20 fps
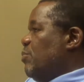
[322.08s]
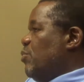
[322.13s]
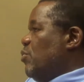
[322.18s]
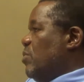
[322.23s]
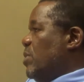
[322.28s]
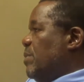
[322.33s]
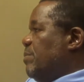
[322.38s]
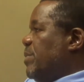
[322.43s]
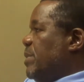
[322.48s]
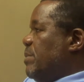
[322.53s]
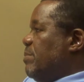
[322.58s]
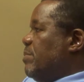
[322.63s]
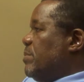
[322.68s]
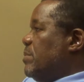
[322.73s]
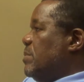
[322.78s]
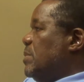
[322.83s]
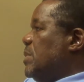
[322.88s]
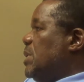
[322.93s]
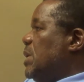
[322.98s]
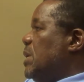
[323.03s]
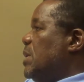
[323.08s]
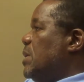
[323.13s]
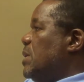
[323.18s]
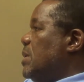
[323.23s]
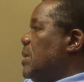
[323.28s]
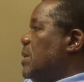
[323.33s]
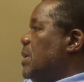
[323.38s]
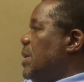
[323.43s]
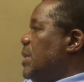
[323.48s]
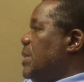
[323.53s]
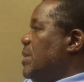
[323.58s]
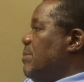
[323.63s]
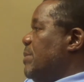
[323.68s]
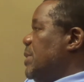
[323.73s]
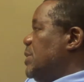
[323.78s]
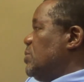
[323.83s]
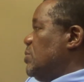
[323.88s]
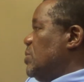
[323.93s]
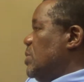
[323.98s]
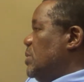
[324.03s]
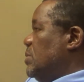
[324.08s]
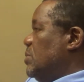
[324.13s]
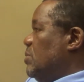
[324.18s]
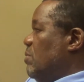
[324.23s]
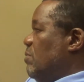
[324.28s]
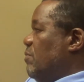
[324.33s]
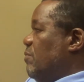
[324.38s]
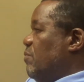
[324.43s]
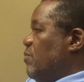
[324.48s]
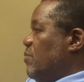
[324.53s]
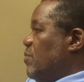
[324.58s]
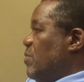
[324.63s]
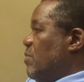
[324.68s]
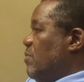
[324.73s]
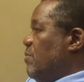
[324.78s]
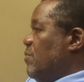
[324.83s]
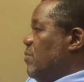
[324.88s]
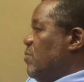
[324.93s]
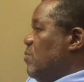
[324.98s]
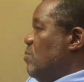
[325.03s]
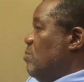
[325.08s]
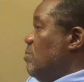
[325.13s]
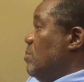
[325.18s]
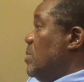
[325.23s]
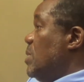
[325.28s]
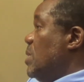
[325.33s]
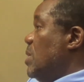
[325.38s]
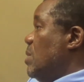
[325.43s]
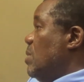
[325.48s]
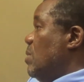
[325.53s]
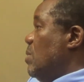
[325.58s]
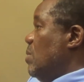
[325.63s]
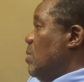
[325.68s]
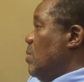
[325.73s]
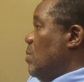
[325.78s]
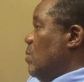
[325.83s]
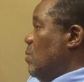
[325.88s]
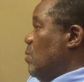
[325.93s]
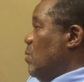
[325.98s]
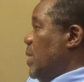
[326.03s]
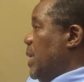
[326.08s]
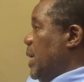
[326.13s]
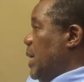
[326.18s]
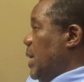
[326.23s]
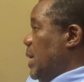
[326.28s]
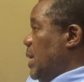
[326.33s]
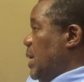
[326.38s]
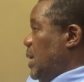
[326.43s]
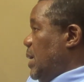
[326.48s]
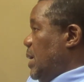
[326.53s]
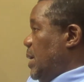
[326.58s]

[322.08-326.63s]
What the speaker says: poor people, the majority of whom were